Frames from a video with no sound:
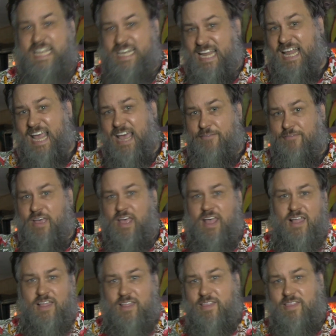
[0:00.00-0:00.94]
They did have,
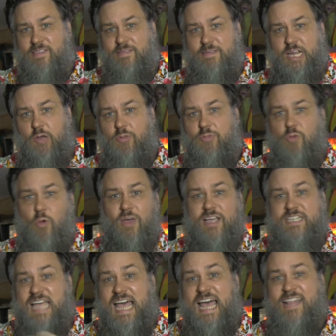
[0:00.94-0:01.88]
you know,
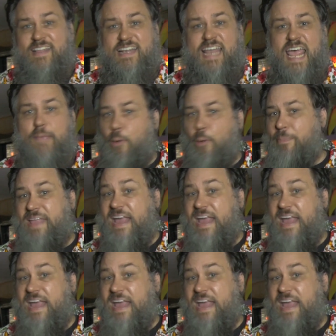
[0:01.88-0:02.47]
toys on the table,